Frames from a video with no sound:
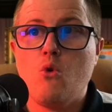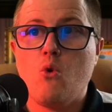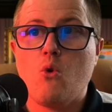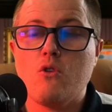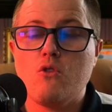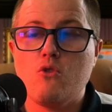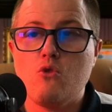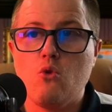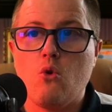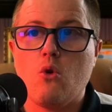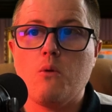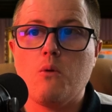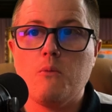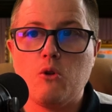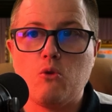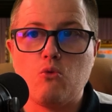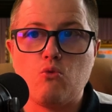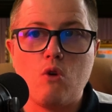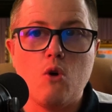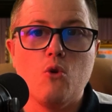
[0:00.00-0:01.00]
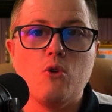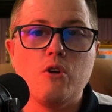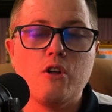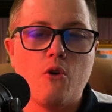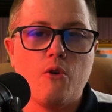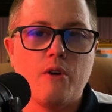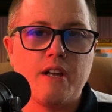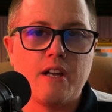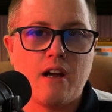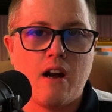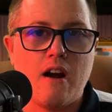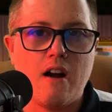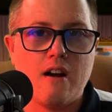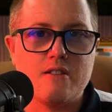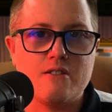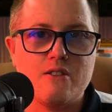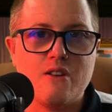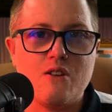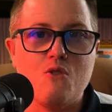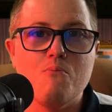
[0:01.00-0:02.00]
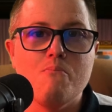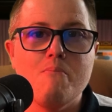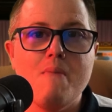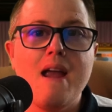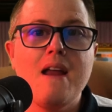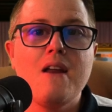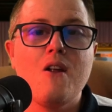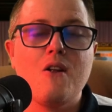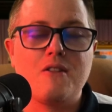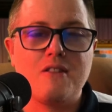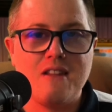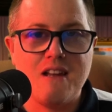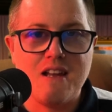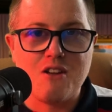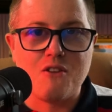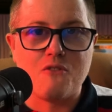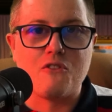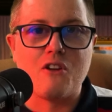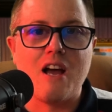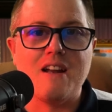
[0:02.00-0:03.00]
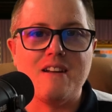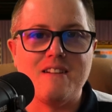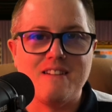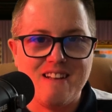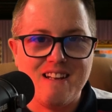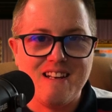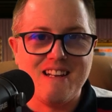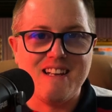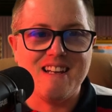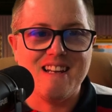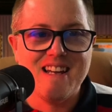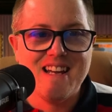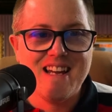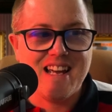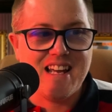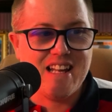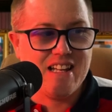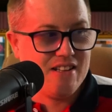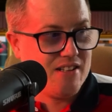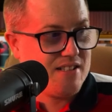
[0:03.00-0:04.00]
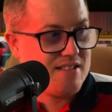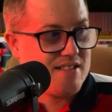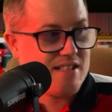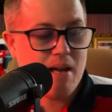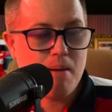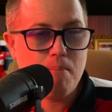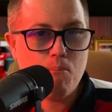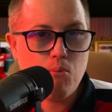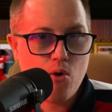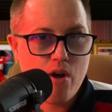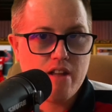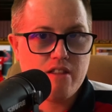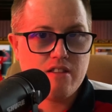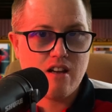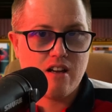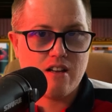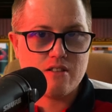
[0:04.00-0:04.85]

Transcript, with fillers: more normal road going cars that you may not think of Gandini in the same breath